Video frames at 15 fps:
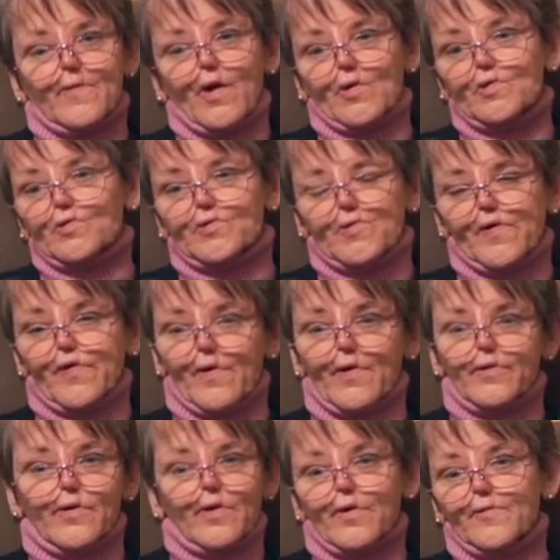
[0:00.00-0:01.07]
My older
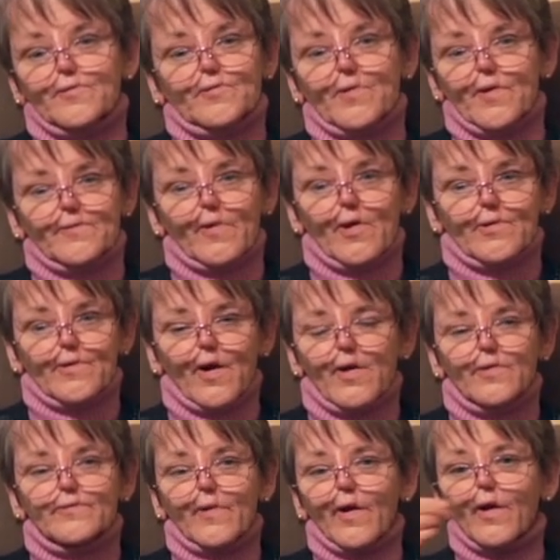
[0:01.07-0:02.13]
son didn't even want to be
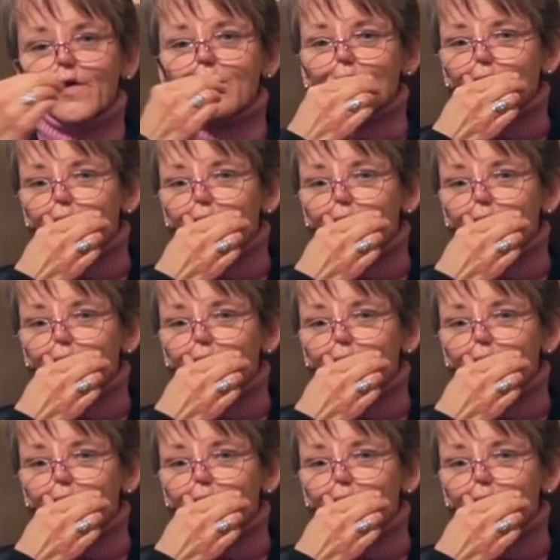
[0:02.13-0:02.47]
around me.